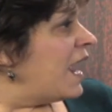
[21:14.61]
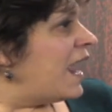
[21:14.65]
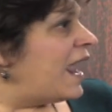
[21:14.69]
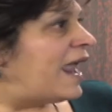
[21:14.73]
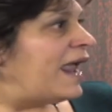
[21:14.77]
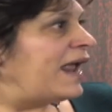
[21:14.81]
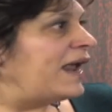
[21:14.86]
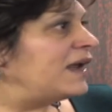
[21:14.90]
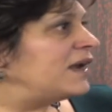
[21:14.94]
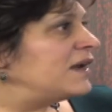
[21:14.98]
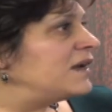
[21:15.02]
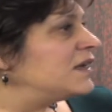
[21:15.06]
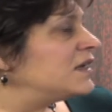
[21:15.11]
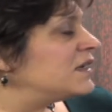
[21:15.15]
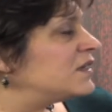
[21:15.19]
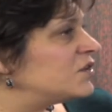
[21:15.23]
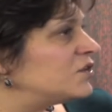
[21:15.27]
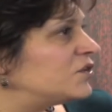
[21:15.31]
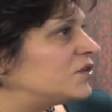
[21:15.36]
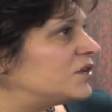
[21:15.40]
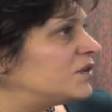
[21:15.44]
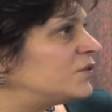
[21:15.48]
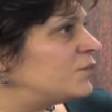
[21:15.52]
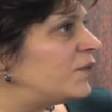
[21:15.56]
And
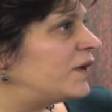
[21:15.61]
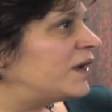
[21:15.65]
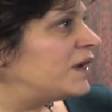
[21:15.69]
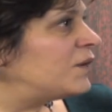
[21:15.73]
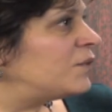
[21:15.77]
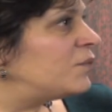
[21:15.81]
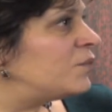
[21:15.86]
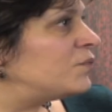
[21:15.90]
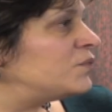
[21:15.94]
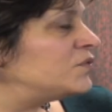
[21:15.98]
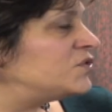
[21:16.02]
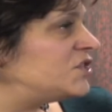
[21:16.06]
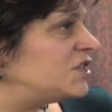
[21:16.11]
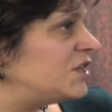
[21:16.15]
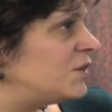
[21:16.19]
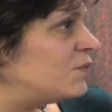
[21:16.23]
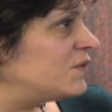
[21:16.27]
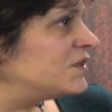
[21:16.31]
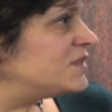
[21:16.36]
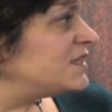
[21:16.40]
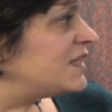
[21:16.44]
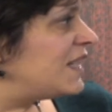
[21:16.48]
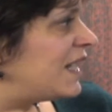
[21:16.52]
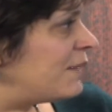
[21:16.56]
she
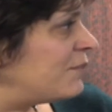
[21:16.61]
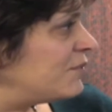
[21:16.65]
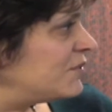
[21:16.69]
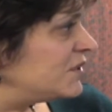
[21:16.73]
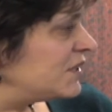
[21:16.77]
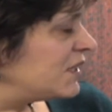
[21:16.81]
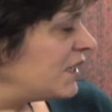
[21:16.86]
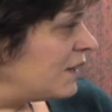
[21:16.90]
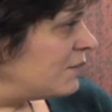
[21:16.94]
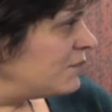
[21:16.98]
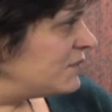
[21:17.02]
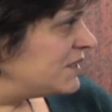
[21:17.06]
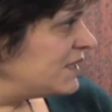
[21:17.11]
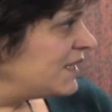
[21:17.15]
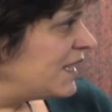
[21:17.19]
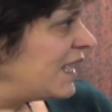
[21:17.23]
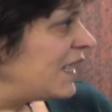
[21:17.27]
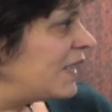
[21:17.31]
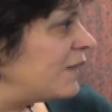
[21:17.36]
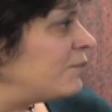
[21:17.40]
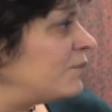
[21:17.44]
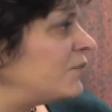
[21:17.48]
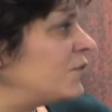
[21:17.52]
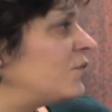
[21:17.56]
wasn't able to come to the
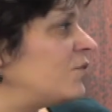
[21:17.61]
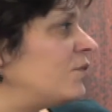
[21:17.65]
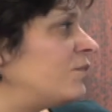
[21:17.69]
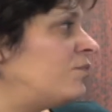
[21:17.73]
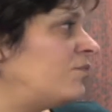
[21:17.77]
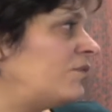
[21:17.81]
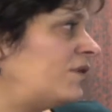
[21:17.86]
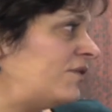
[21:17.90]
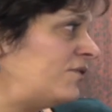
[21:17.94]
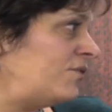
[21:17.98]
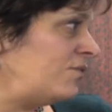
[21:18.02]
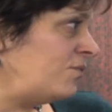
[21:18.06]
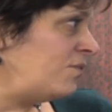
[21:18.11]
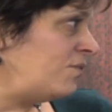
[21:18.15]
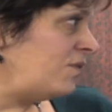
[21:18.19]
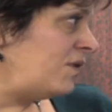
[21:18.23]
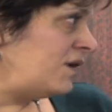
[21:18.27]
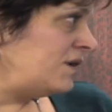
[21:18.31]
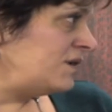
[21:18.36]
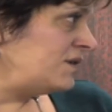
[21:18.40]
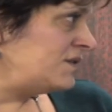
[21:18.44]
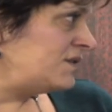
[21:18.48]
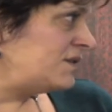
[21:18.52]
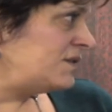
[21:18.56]
camp, but her brother
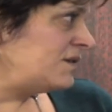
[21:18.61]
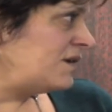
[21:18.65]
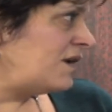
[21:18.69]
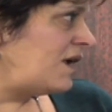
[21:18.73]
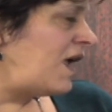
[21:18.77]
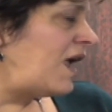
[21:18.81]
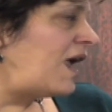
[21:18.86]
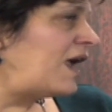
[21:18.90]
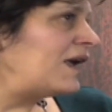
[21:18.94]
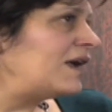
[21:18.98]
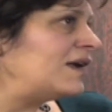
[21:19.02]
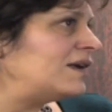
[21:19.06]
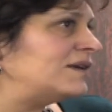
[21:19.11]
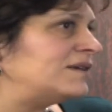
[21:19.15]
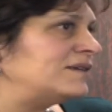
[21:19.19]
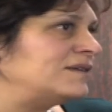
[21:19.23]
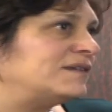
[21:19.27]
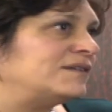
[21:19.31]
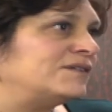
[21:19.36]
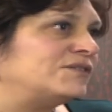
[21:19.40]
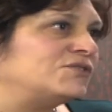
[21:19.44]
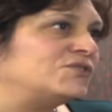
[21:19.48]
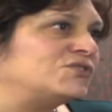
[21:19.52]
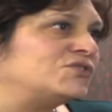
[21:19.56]
was.
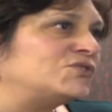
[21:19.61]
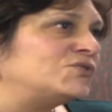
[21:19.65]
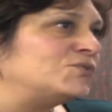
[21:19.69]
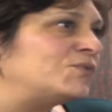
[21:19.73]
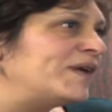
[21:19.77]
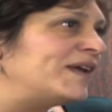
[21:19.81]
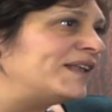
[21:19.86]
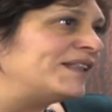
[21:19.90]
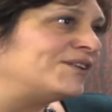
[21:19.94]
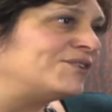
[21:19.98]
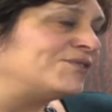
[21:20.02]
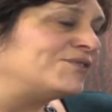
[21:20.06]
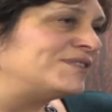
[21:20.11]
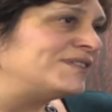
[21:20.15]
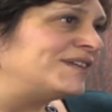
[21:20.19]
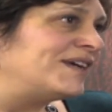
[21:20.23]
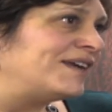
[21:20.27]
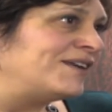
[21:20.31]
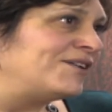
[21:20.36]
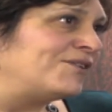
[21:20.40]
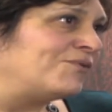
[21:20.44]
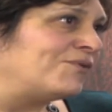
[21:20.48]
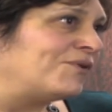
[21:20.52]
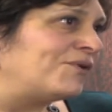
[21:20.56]
And sweet little
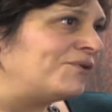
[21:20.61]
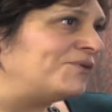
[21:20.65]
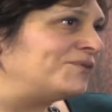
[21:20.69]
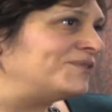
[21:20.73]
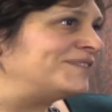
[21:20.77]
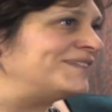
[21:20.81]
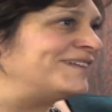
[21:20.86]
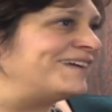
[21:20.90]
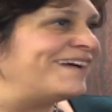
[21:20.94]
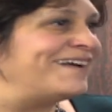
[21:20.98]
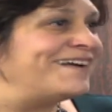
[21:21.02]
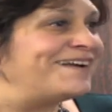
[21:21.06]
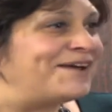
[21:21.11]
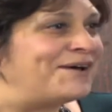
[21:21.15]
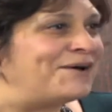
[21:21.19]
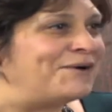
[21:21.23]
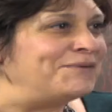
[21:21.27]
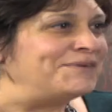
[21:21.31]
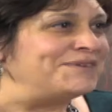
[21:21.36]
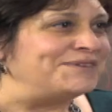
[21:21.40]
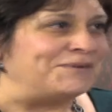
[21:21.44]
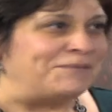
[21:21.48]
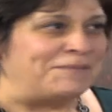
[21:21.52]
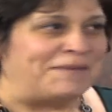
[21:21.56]
10-year-old. I
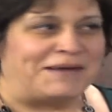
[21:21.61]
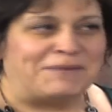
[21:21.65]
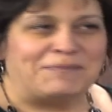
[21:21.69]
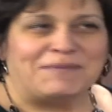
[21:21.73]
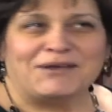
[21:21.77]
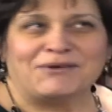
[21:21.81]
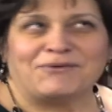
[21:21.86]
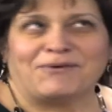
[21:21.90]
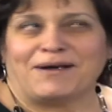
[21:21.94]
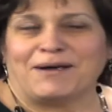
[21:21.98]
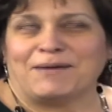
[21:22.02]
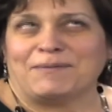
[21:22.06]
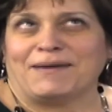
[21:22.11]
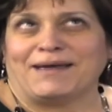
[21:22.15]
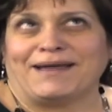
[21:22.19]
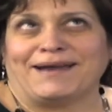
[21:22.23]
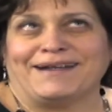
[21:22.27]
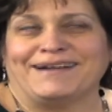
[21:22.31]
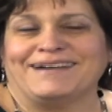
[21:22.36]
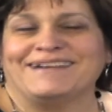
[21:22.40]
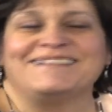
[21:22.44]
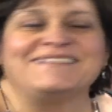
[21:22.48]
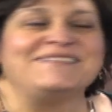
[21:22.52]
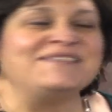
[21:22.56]
know, don't make me cry about
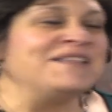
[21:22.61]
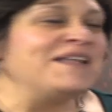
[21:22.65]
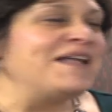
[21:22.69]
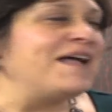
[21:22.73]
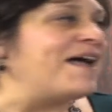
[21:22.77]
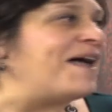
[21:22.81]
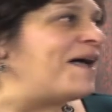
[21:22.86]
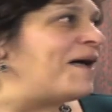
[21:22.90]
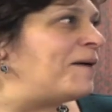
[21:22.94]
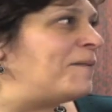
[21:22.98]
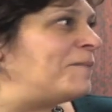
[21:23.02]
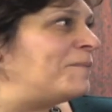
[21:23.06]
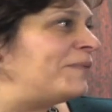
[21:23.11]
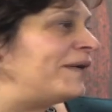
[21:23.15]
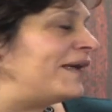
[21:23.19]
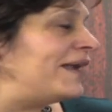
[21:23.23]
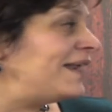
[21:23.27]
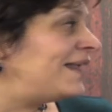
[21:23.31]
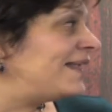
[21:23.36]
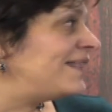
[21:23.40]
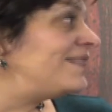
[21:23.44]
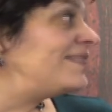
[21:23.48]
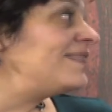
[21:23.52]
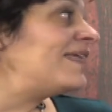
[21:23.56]
it.
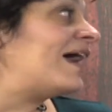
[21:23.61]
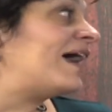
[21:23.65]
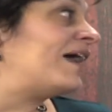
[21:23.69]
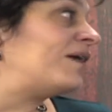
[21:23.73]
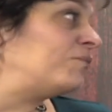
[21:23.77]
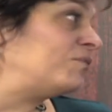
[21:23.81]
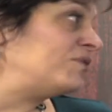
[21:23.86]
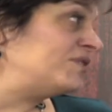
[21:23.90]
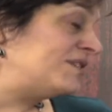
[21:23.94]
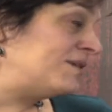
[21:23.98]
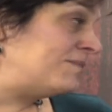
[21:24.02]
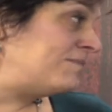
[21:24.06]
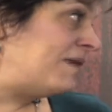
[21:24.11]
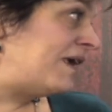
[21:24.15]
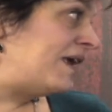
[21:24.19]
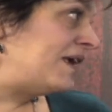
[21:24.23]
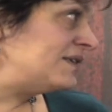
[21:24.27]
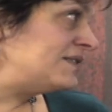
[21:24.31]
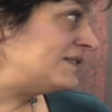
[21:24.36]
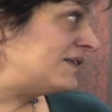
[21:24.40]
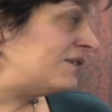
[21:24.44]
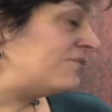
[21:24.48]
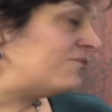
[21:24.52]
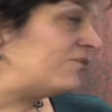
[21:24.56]
But that was
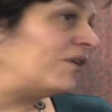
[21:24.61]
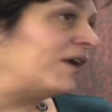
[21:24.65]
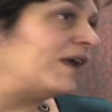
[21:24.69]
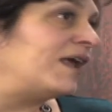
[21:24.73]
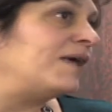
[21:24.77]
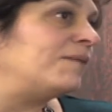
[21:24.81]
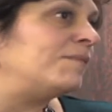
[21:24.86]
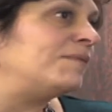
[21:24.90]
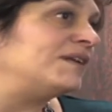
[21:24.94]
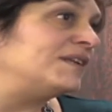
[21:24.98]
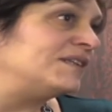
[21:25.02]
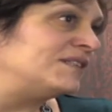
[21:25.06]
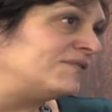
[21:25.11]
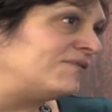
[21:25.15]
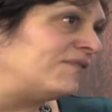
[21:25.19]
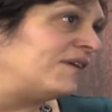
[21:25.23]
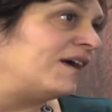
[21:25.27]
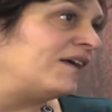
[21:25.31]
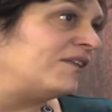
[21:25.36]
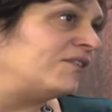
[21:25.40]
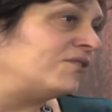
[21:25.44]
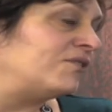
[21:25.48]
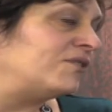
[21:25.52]
amazing for him and his father.